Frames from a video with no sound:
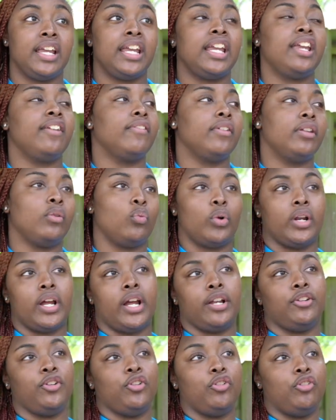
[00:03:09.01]
Even when
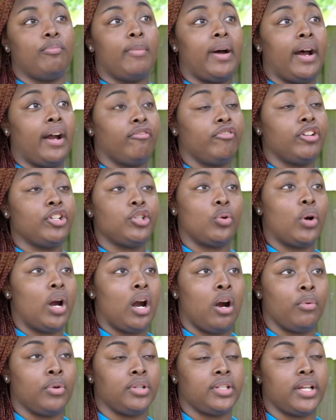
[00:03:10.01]
I do my restore
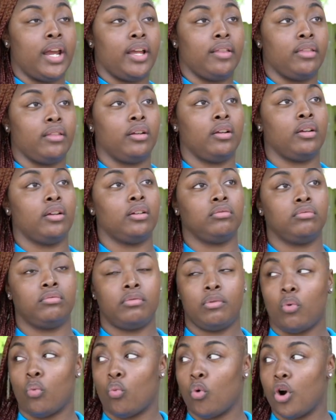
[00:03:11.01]
hours at the
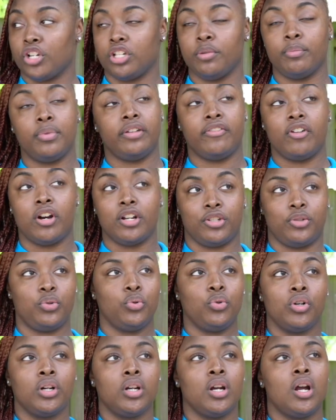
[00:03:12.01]
Washington Boulevard
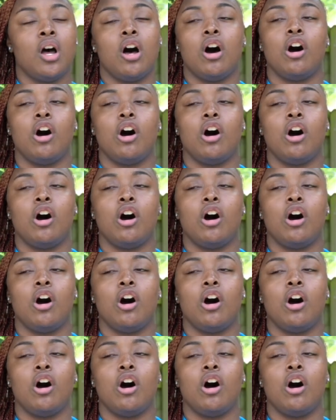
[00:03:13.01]
store,